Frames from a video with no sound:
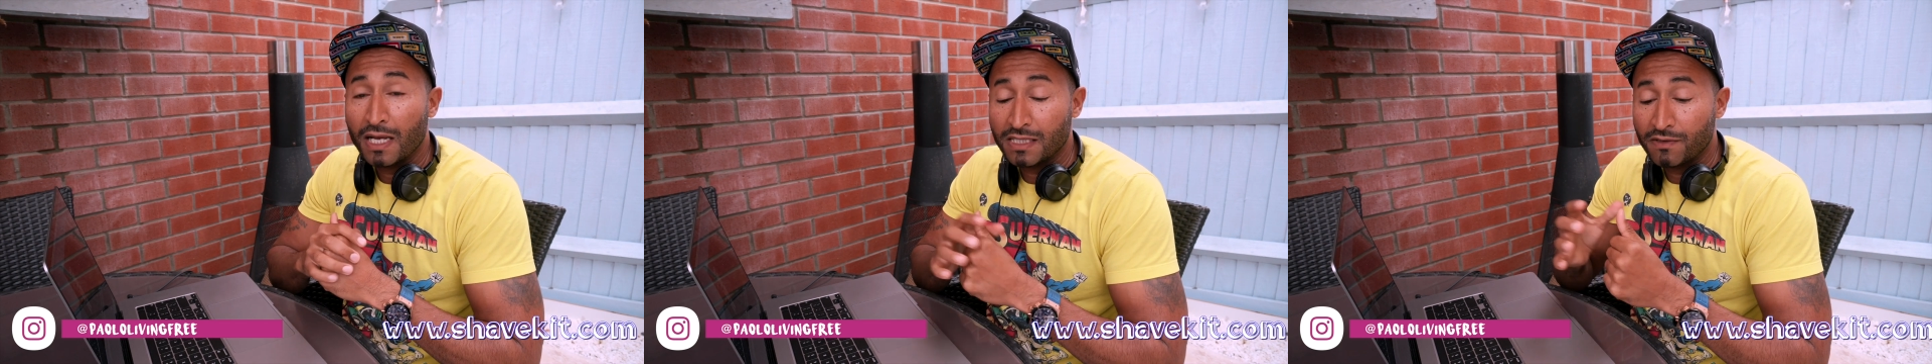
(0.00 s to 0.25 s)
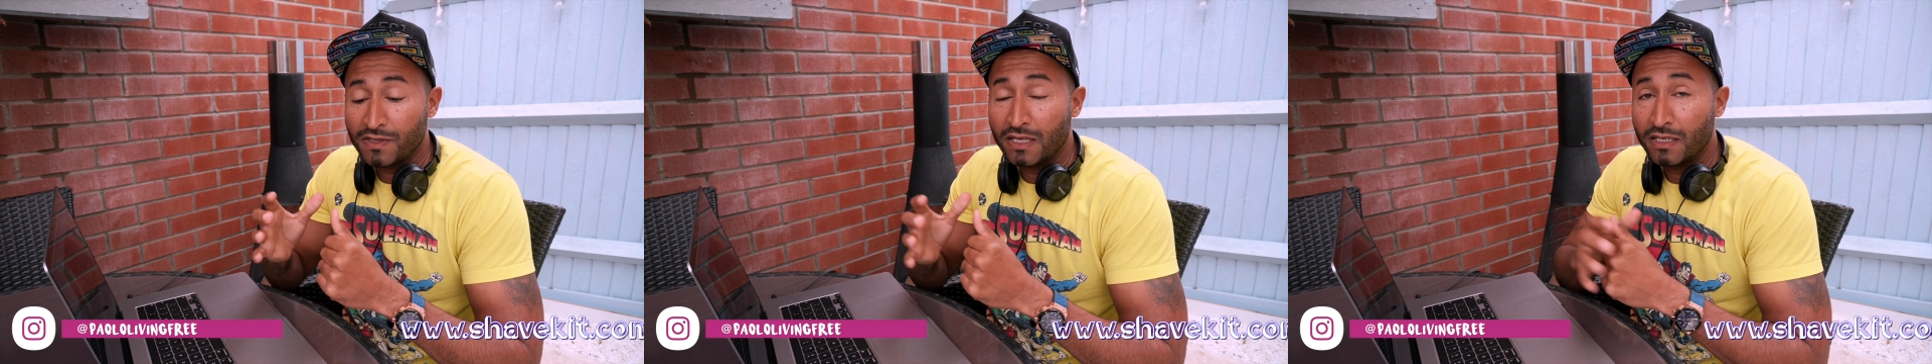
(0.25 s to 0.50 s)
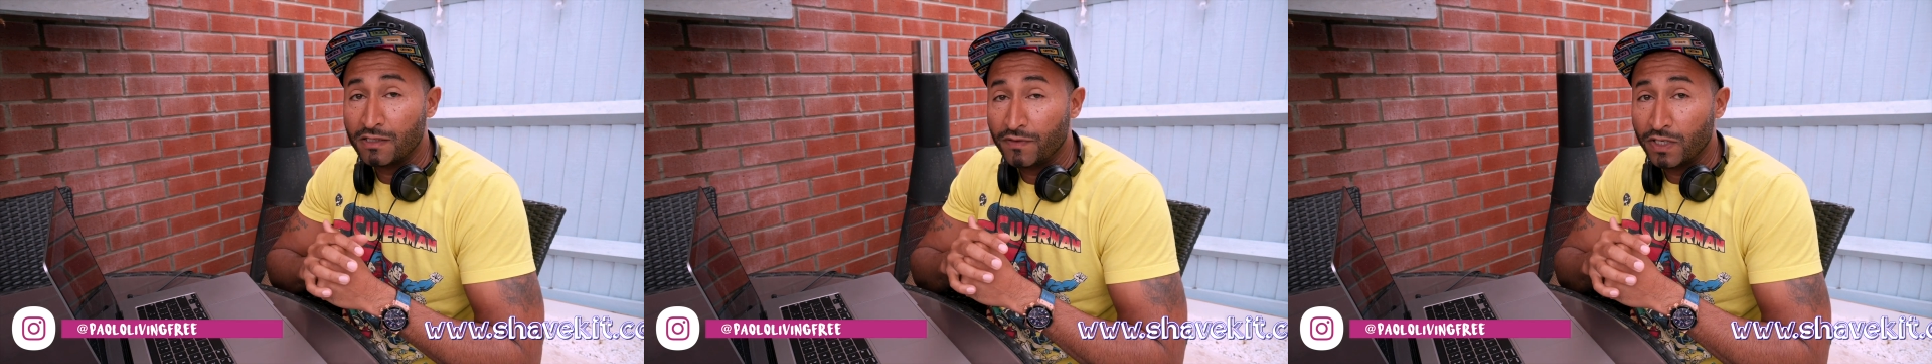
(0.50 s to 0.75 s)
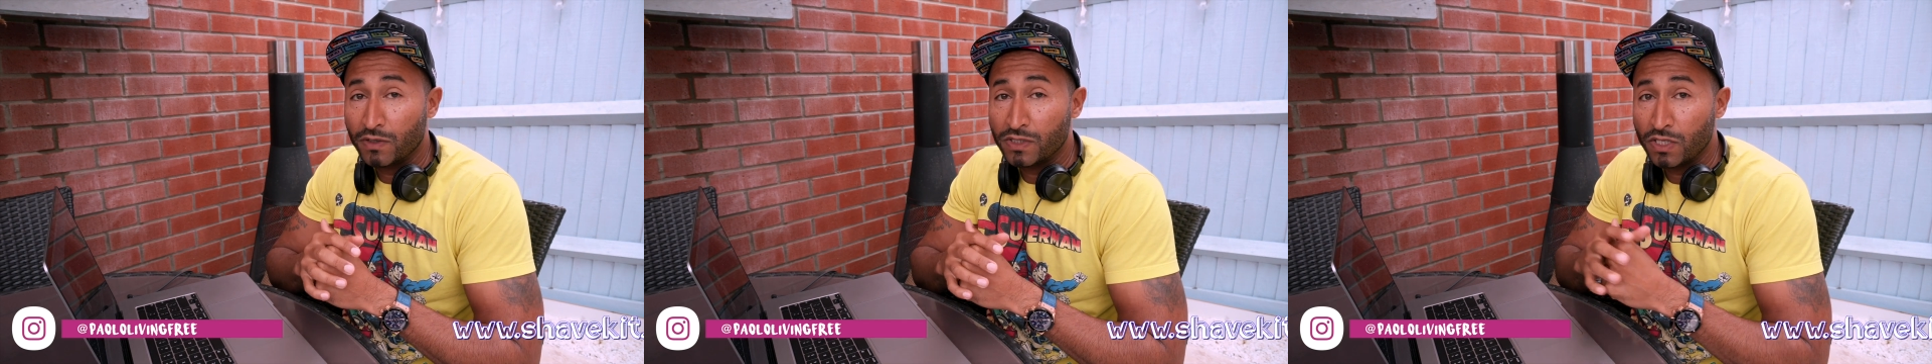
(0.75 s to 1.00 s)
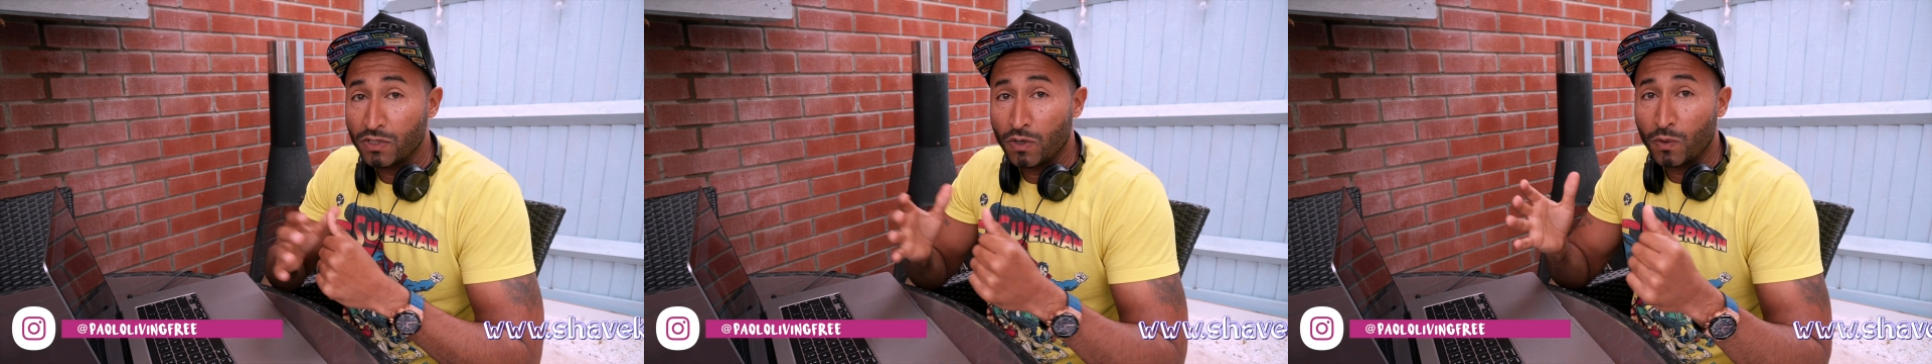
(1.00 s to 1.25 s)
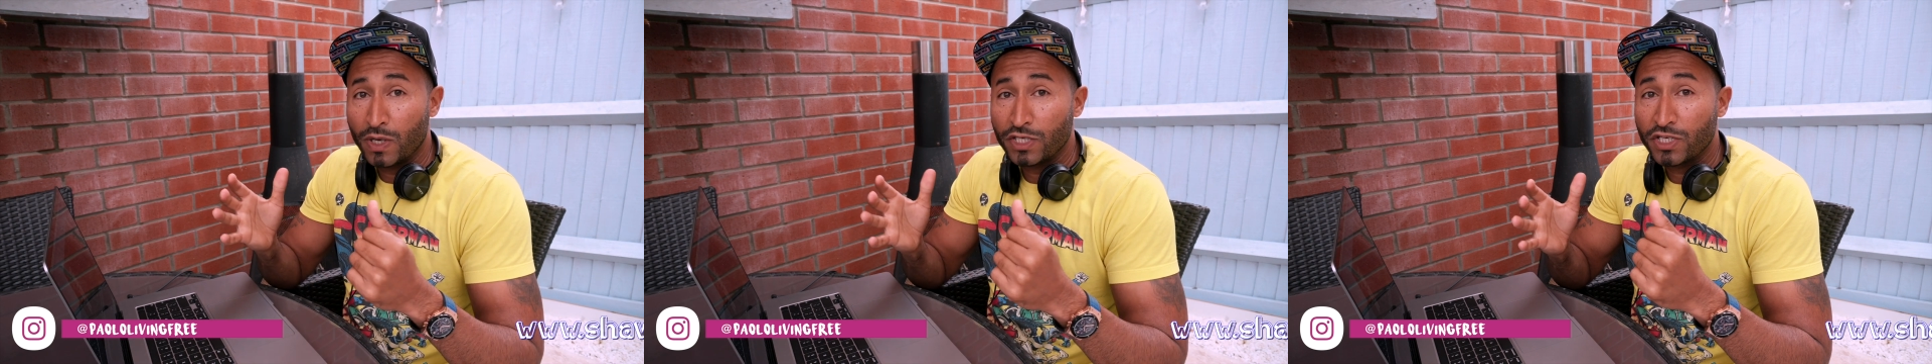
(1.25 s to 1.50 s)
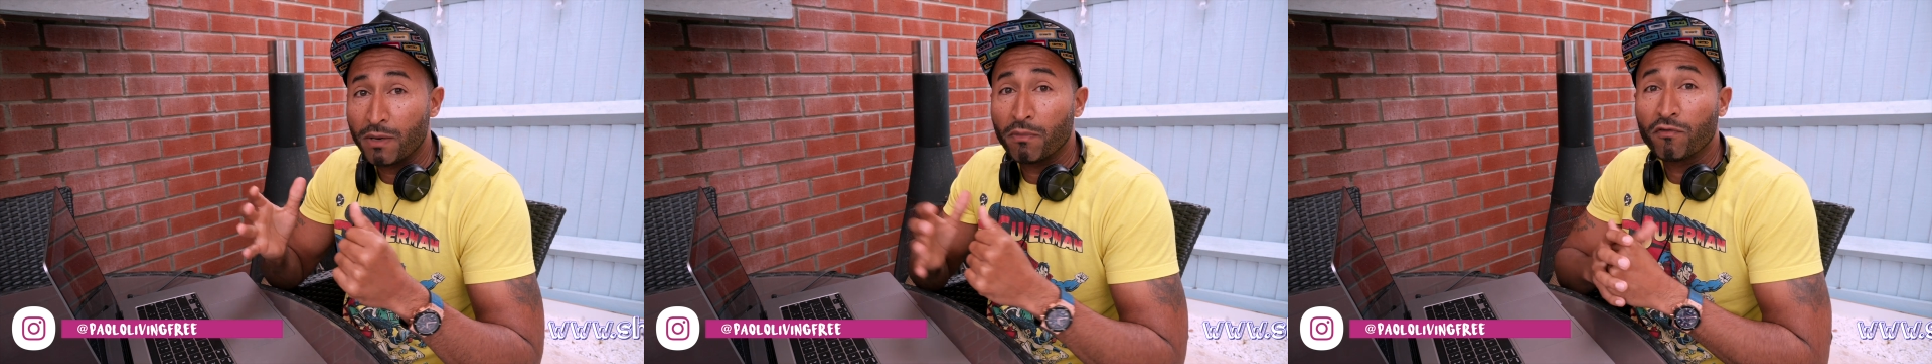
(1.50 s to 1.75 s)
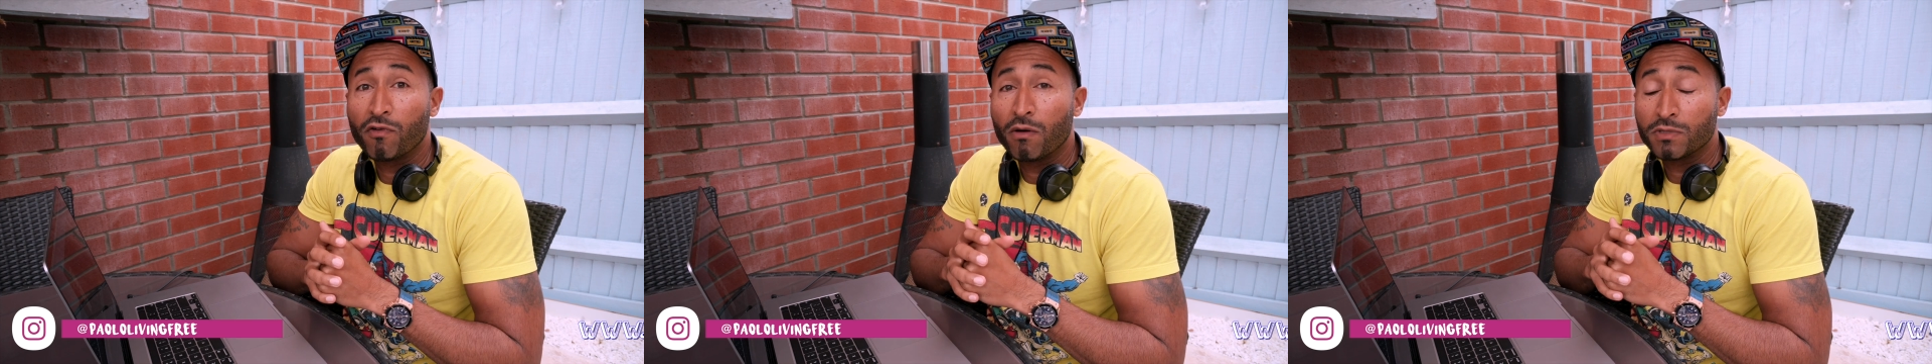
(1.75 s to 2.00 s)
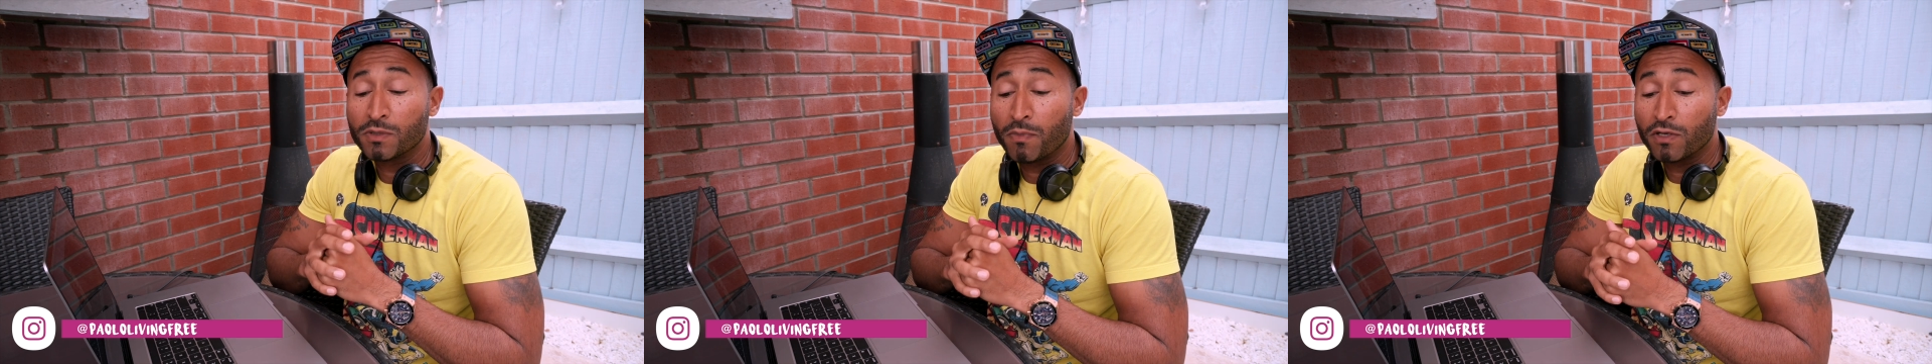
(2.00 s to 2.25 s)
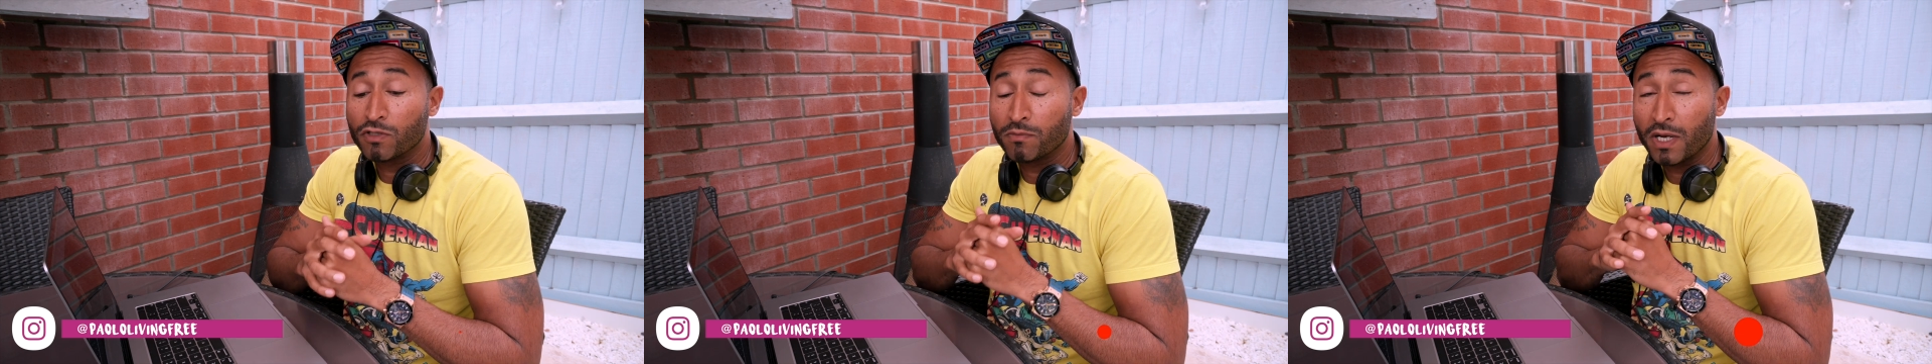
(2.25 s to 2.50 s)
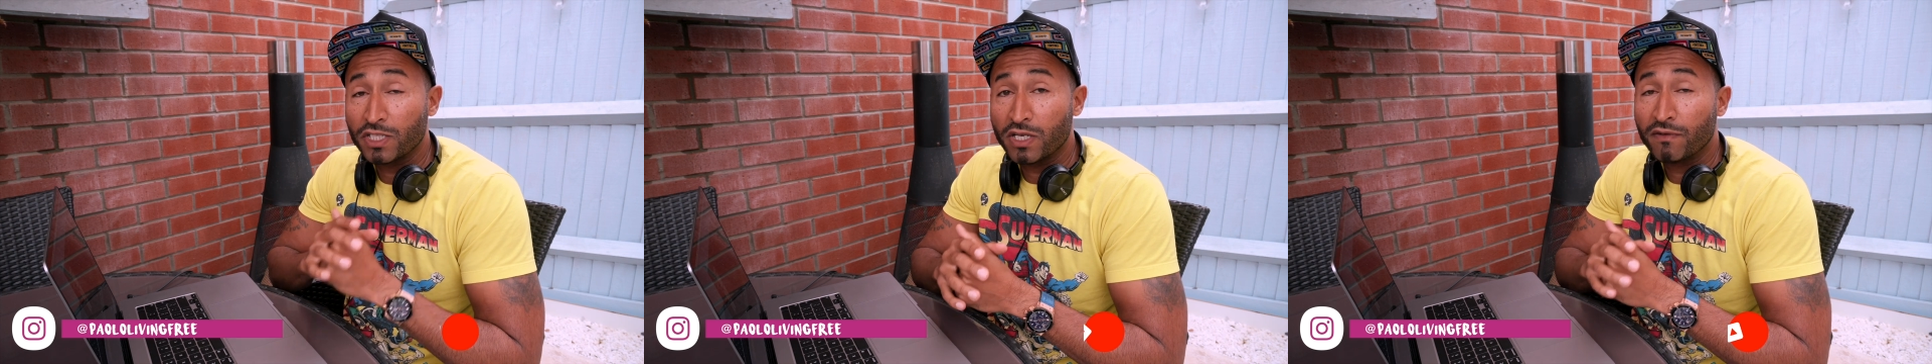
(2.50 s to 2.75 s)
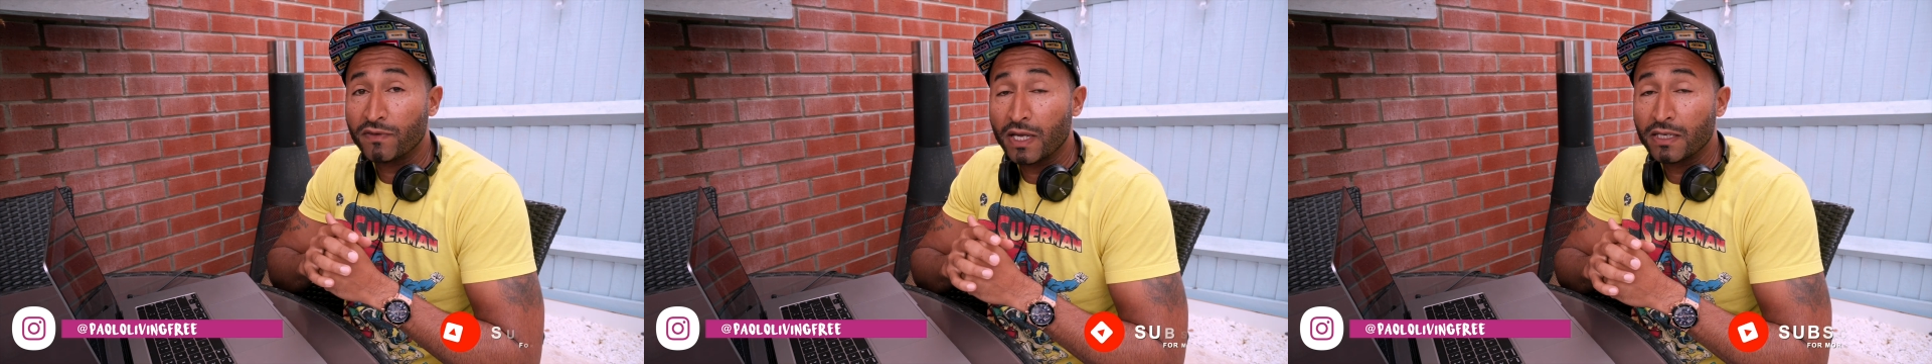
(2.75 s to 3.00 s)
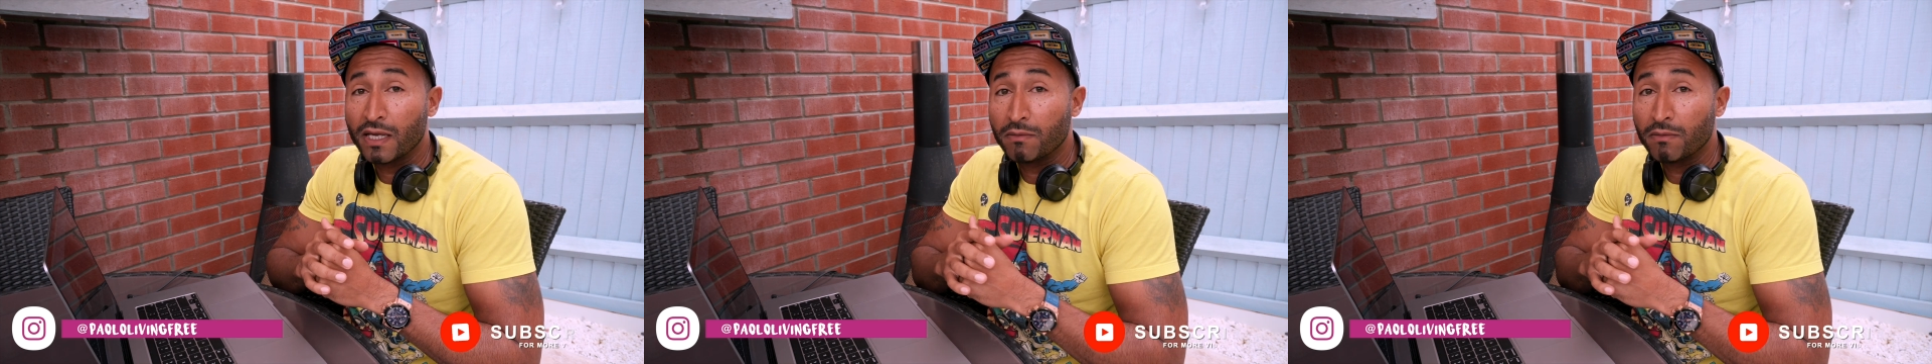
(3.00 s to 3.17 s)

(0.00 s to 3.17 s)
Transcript: As I said, this video is in no way, shape or form sponsored by Shavekit.